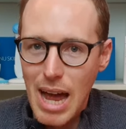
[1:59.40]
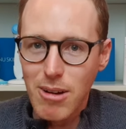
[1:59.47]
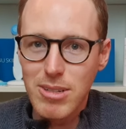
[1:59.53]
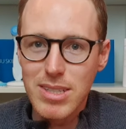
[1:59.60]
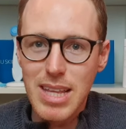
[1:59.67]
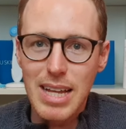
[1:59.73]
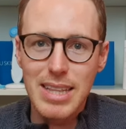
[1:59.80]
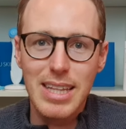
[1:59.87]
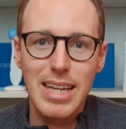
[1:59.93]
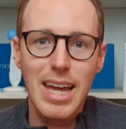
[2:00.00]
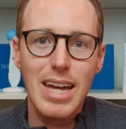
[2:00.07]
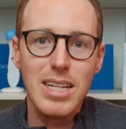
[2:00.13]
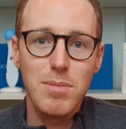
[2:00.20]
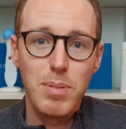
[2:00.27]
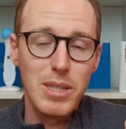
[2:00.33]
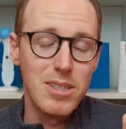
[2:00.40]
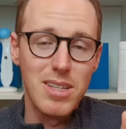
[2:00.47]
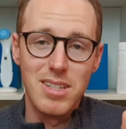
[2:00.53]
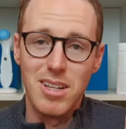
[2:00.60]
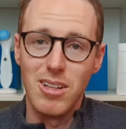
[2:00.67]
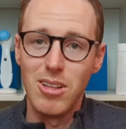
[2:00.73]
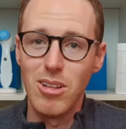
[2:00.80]
How is that the case? Because
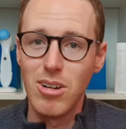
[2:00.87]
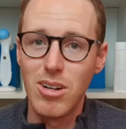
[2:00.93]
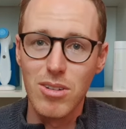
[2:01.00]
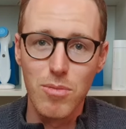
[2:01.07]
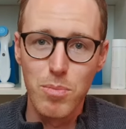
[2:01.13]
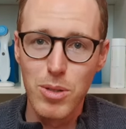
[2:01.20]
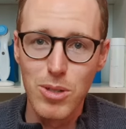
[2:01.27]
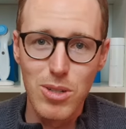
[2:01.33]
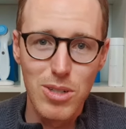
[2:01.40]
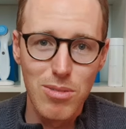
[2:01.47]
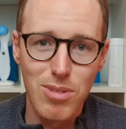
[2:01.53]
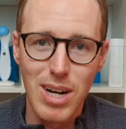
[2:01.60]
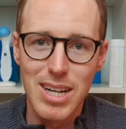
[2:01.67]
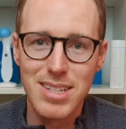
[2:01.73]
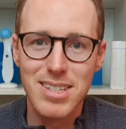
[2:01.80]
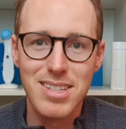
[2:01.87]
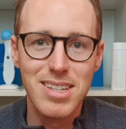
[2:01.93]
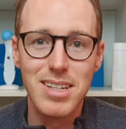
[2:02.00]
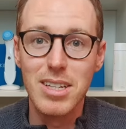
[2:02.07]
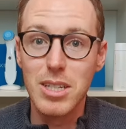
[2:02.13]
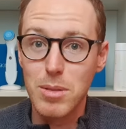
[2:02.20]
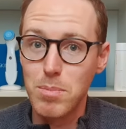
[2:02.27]
there's a lot of beauty
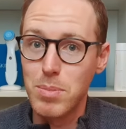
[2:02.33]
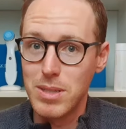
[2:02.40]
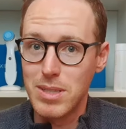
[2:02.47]
devices,